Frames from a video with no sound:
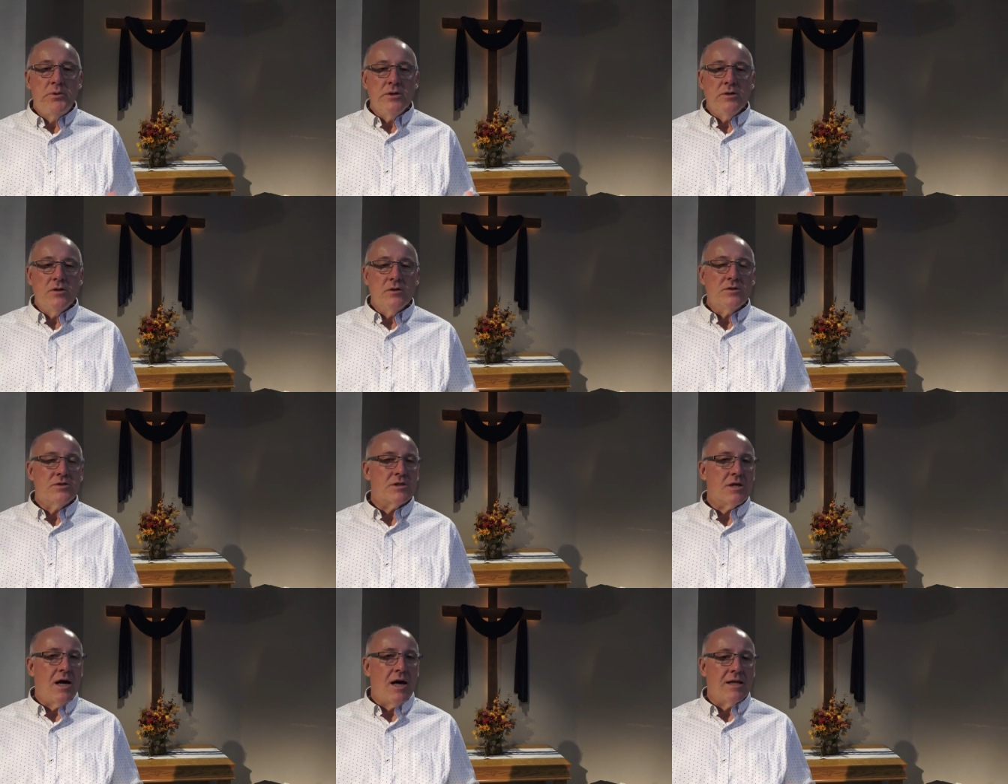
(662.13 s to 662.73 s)

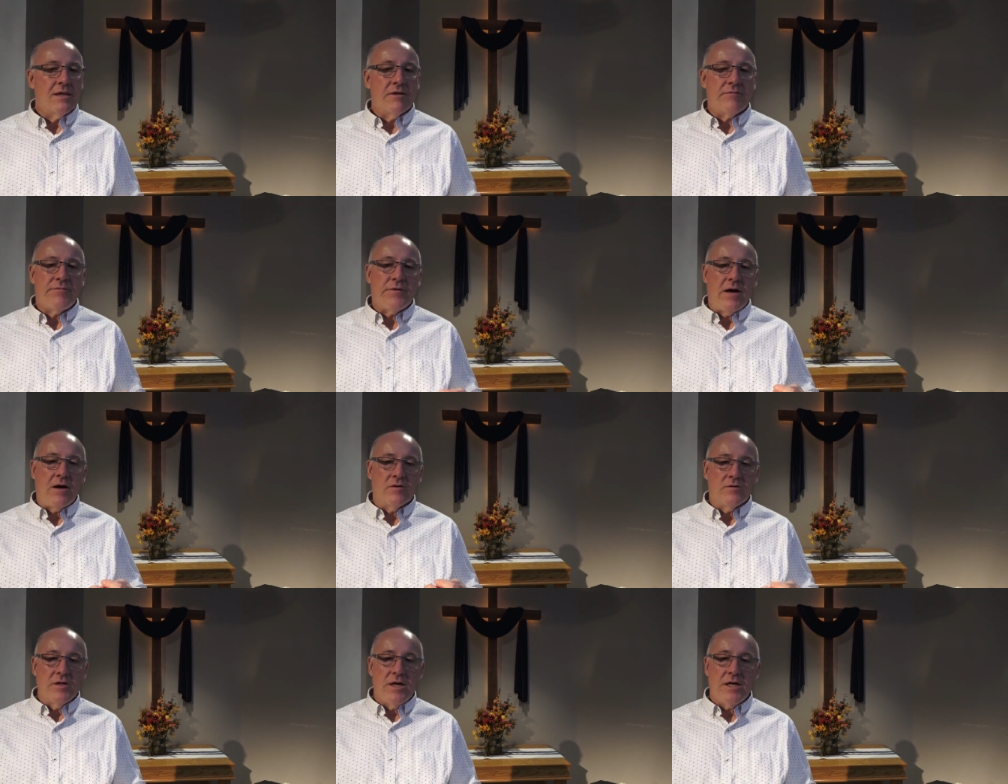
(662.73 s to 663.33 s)
builds on the
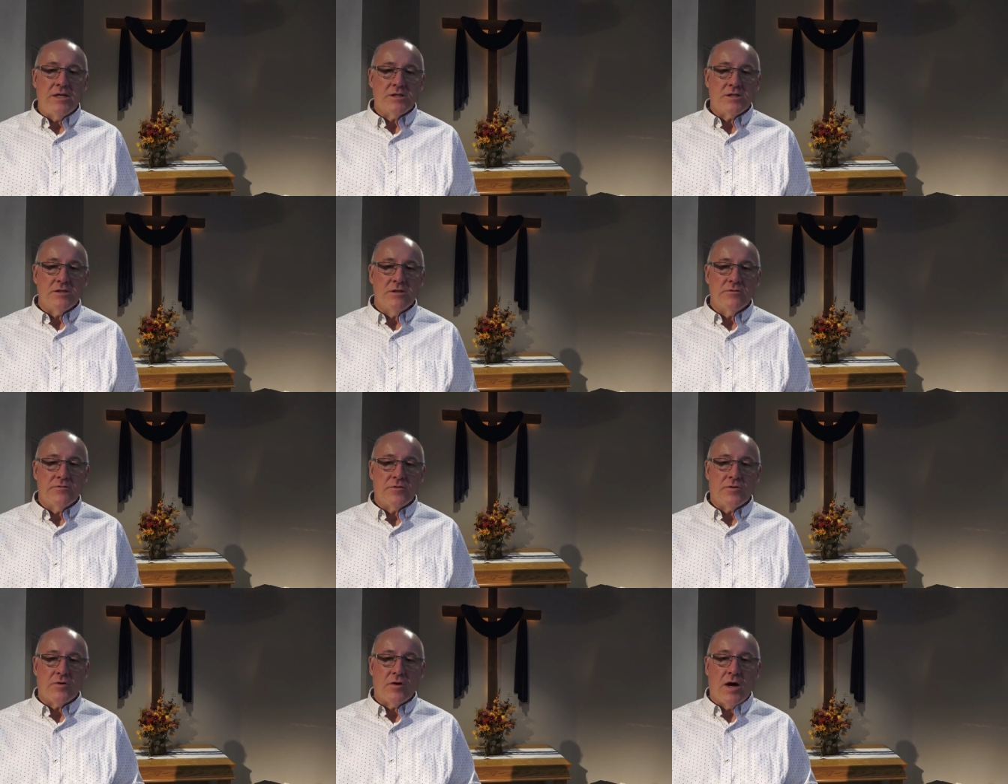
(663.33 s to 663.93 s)
foundation
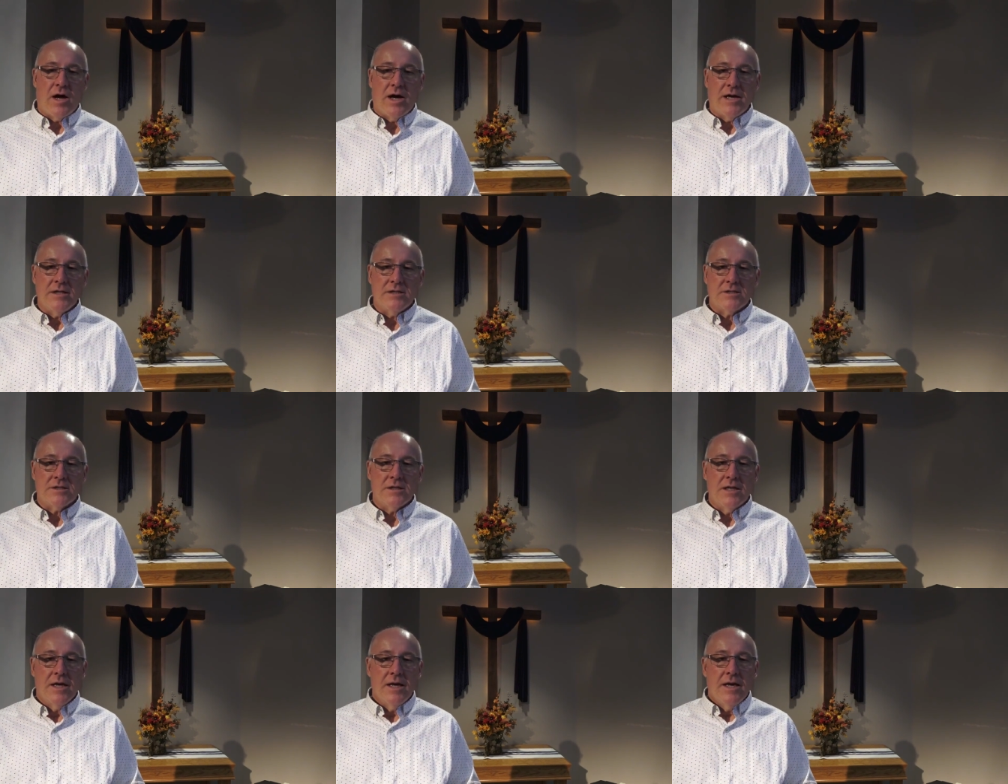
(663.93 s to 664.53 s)
of
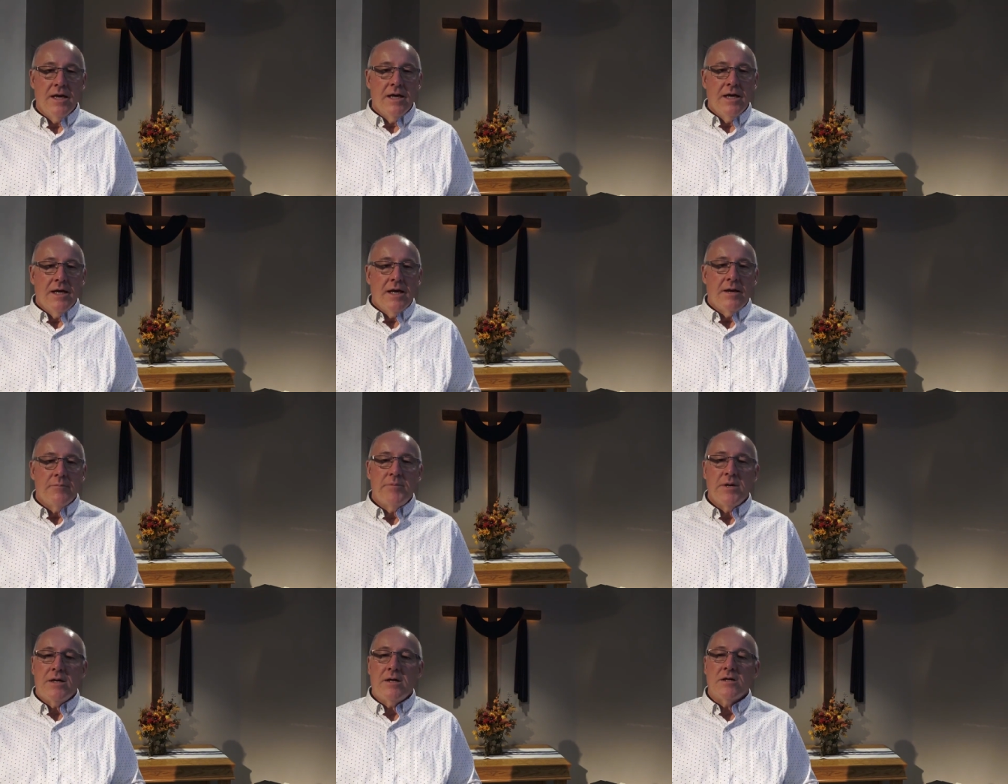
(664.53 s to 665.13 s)
Christ
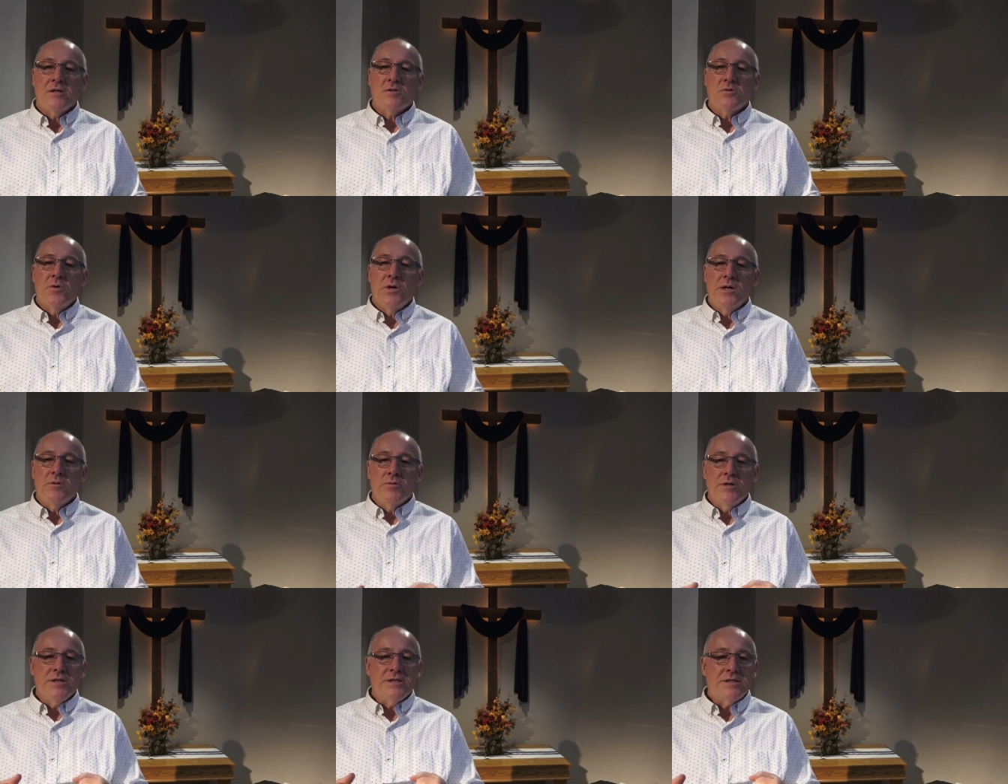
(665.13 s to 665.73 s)
because
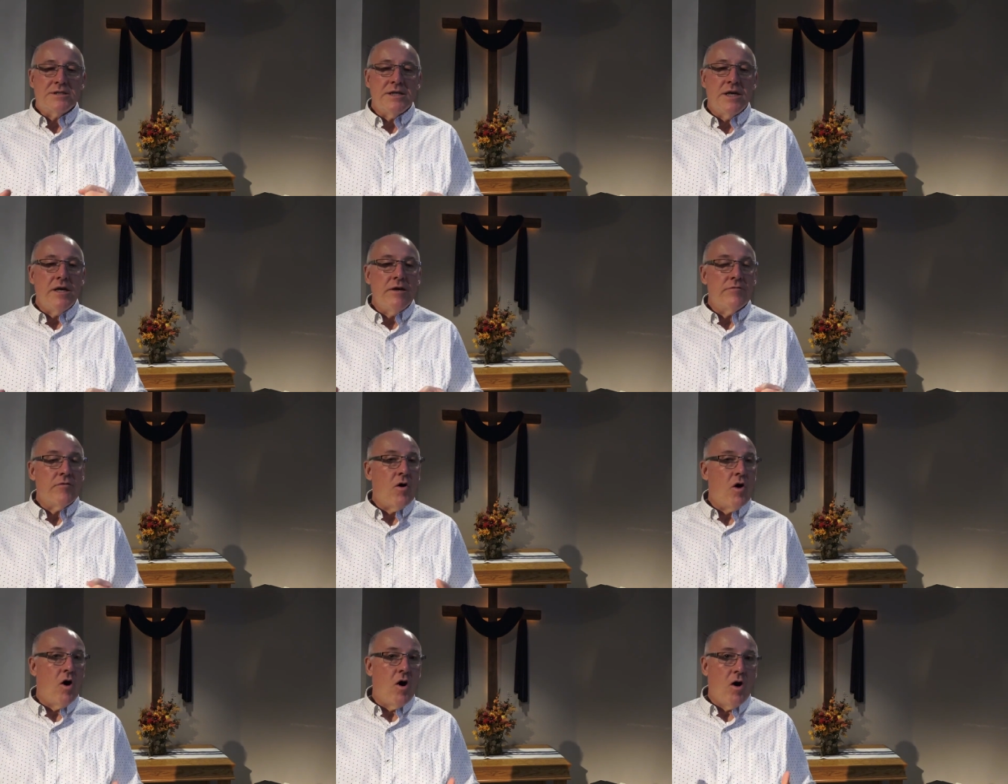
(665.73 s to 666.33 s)
we
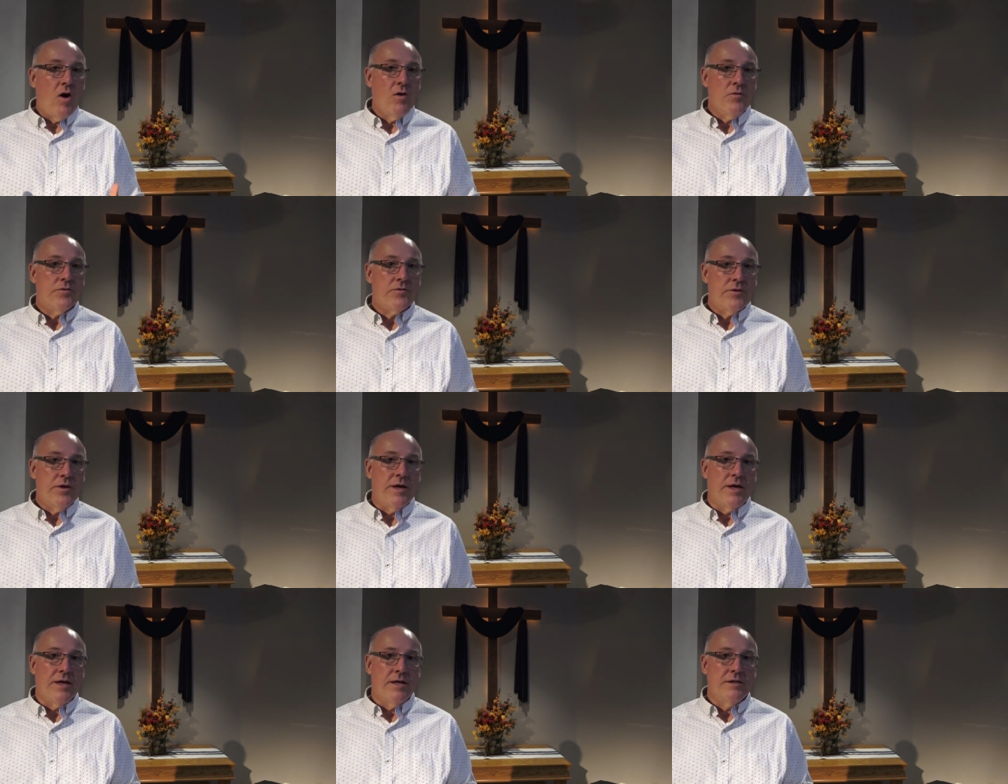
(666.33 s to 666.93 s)
receive all
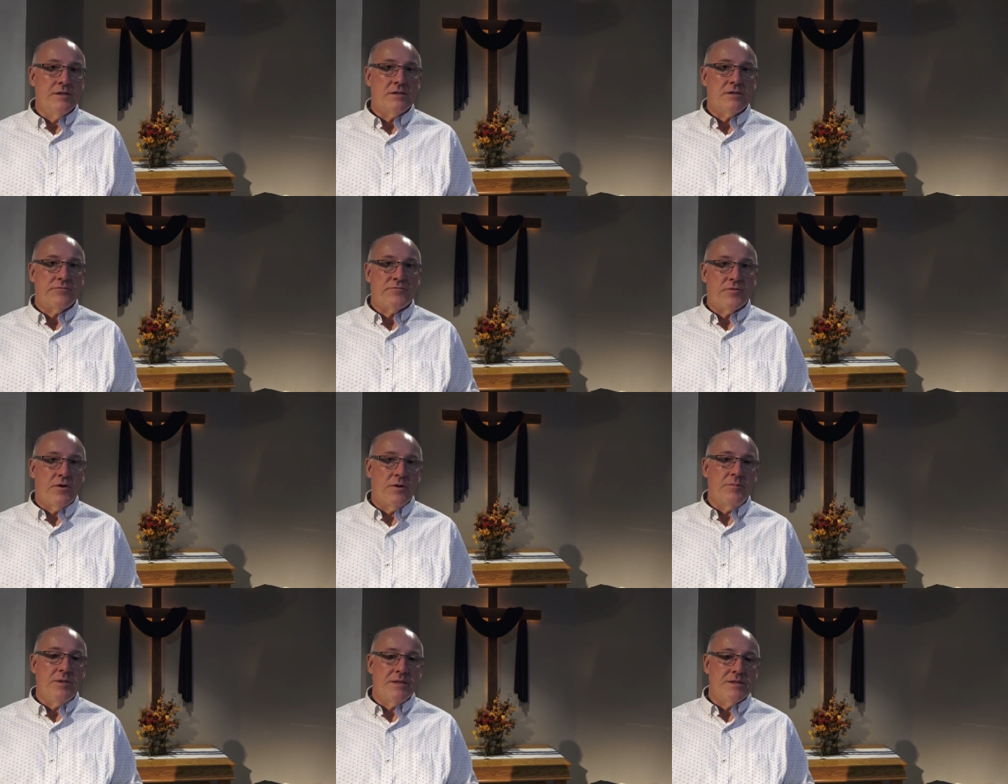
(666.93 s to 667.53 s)
things
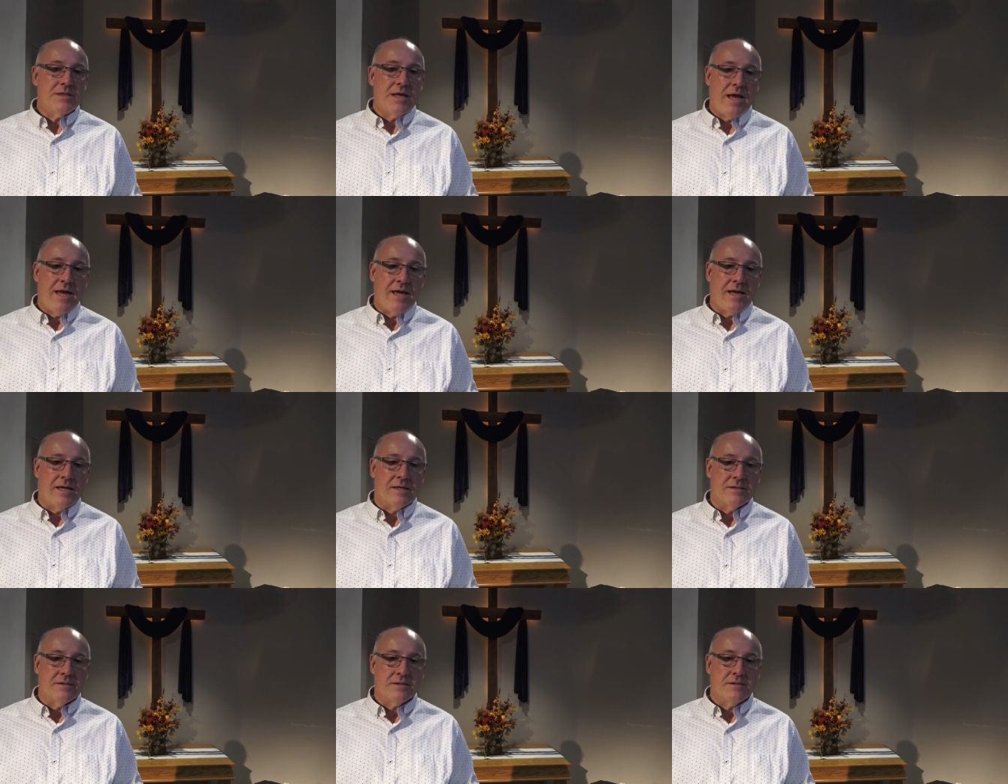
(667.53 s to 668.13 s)
from his
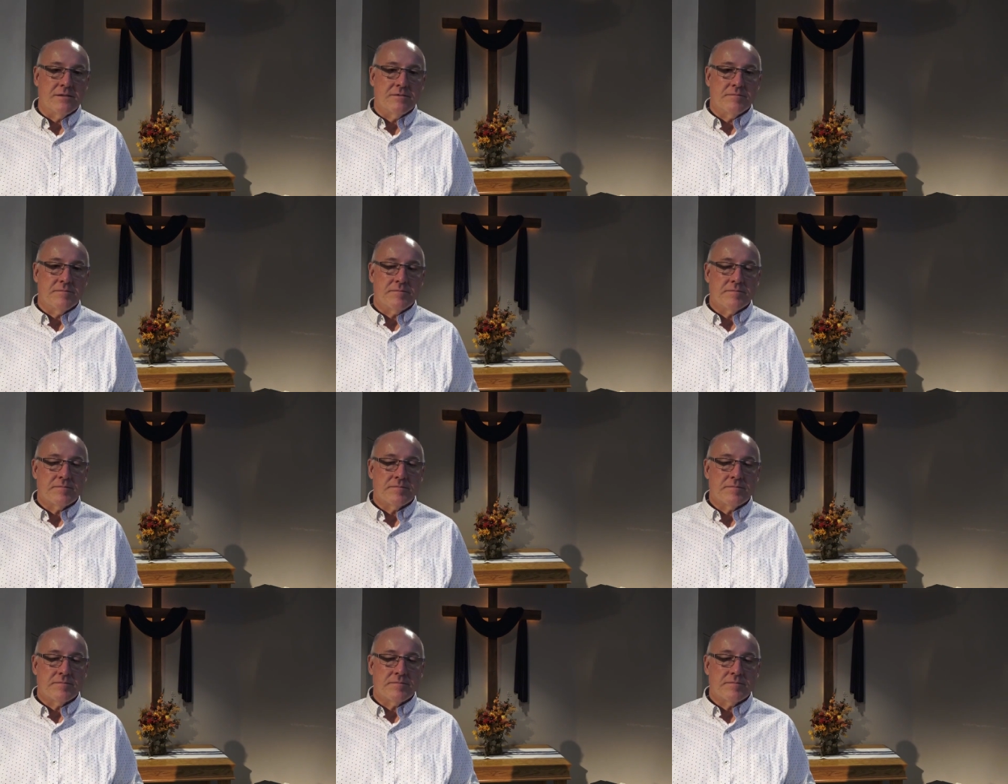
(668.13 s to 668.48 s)
hands.